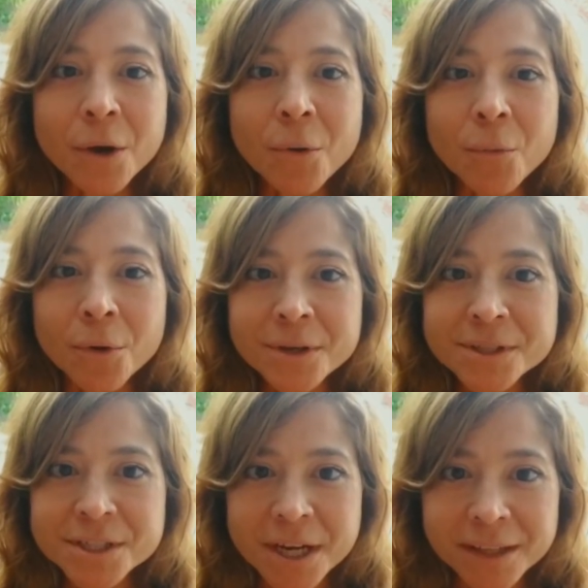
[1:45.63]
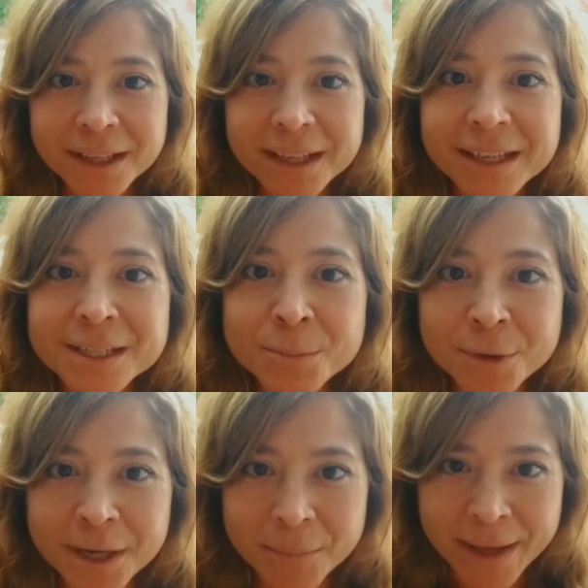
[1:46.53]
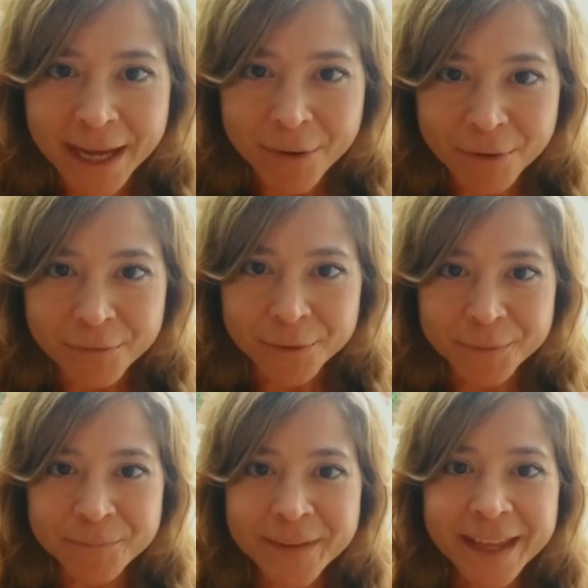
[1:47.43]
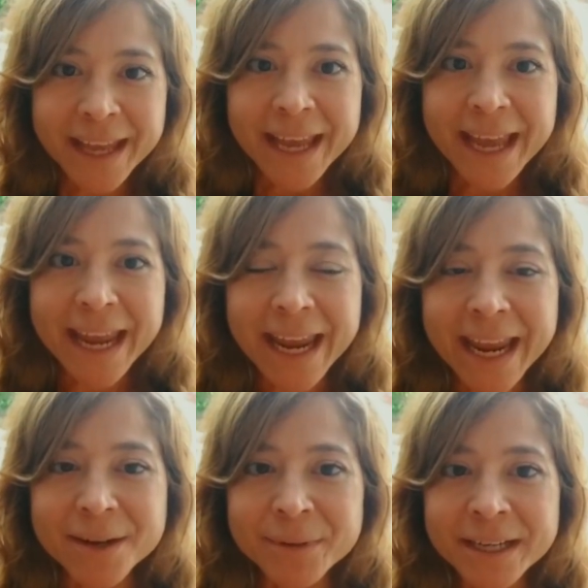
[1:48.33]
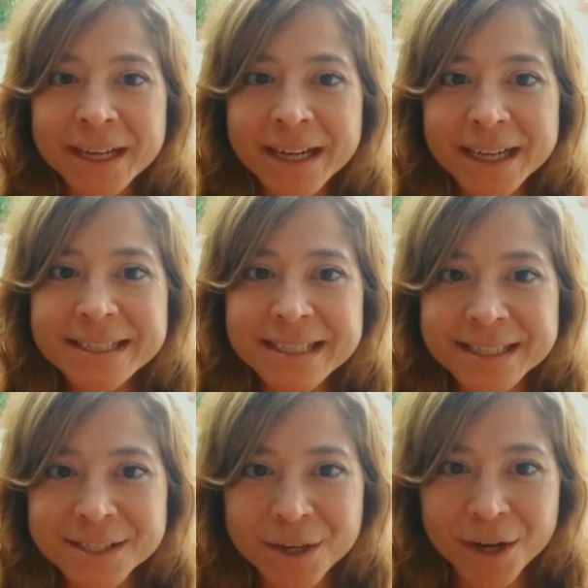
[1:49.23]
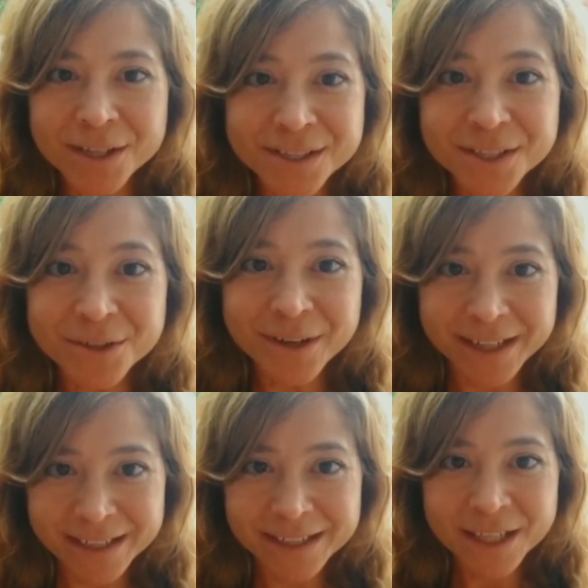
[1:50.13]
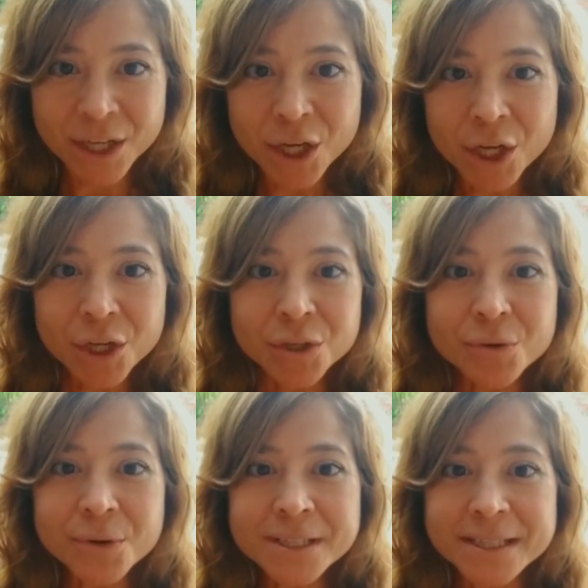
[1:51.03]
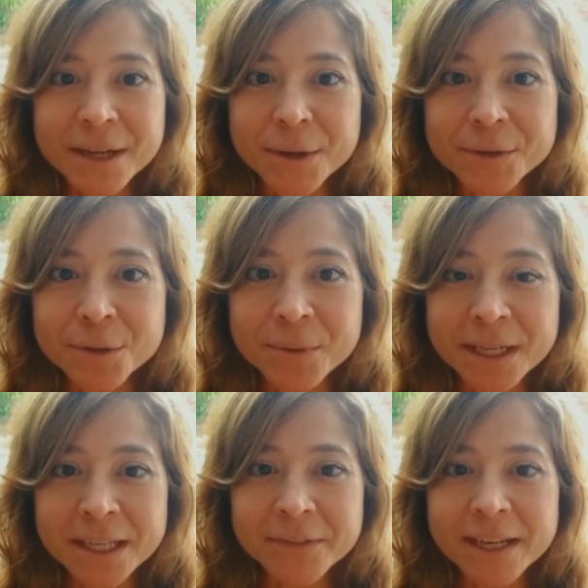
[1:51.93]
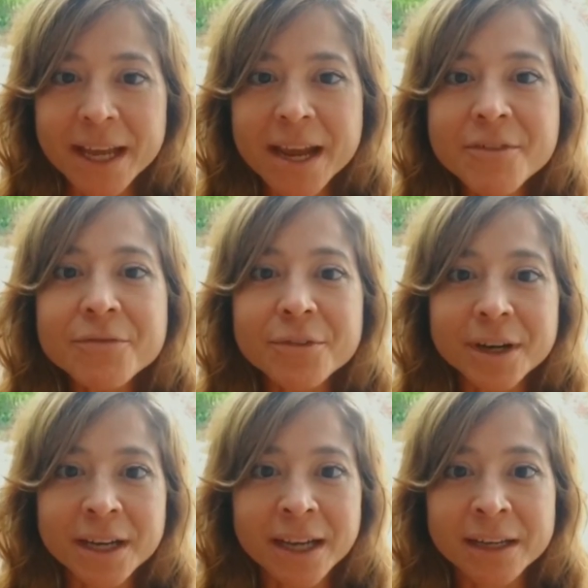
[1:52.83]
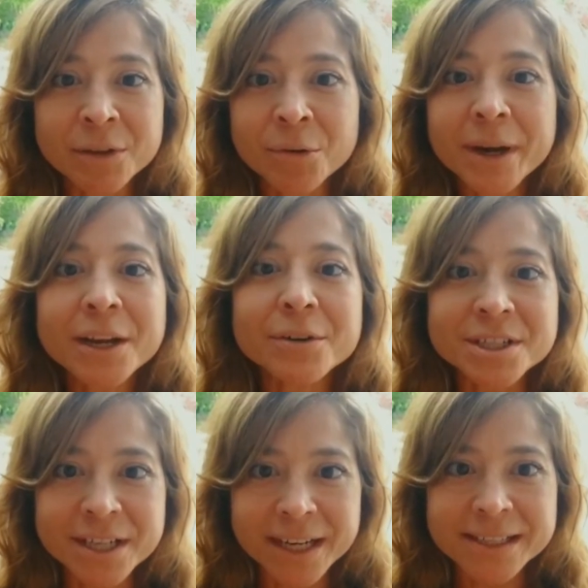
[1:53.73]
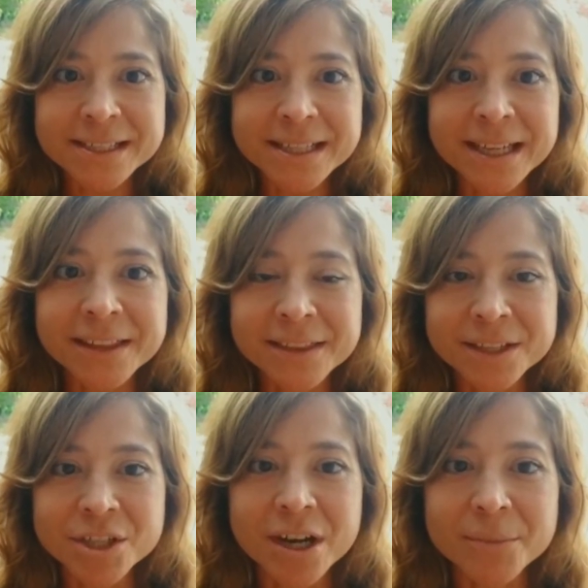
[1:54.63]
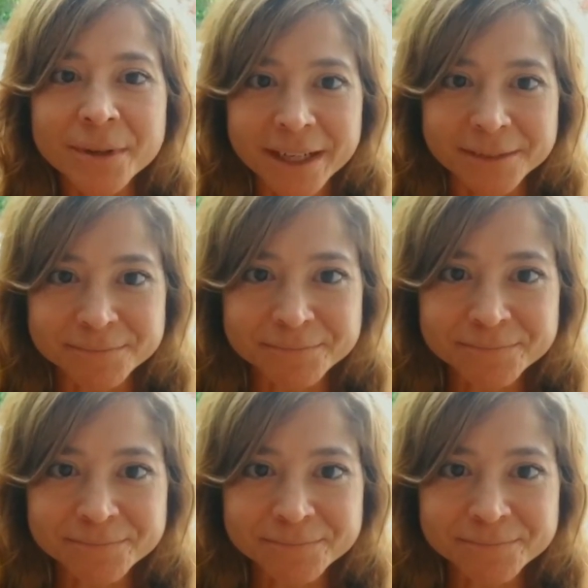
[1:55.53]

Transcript: Wharton's jelly is pretty powerful. And because it's concentrated, your cells are being given every and greater chance to get the job done.